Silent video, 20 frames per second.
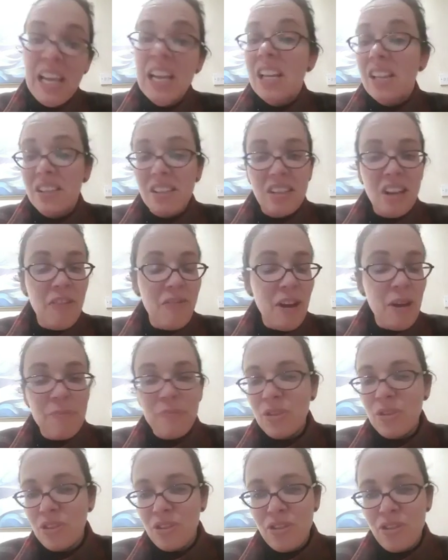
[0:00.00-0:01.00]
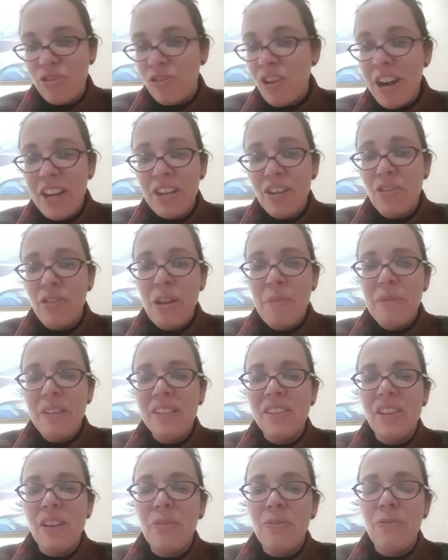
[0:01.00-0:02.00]
stuff up trade
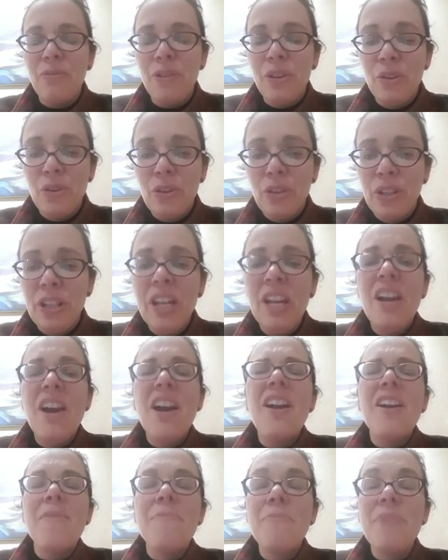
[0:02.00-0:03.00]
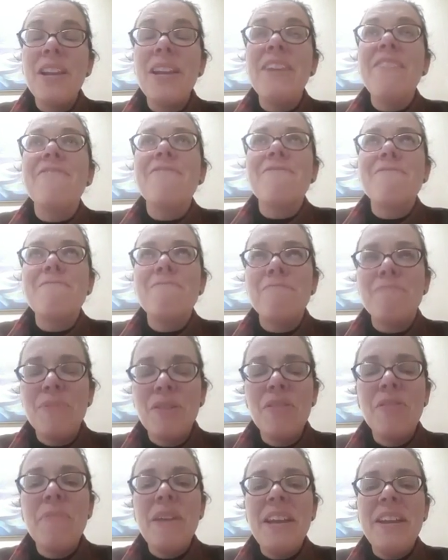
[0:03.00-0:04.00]
agreements on fuel, complete
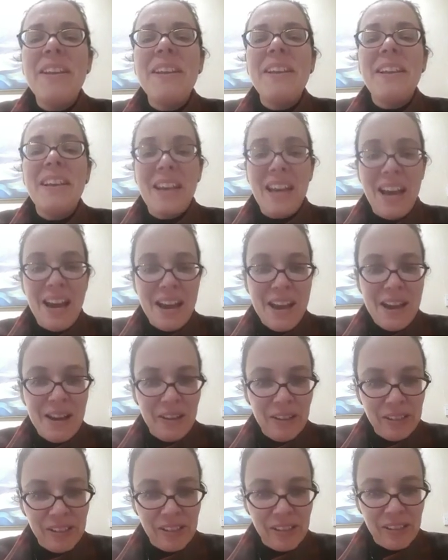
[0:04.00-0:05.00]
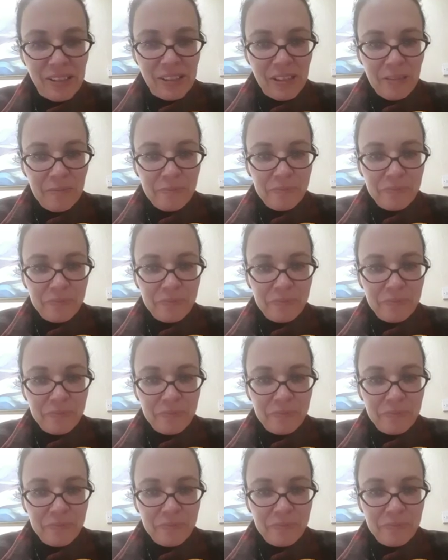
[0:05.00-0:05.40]
blooming chaos.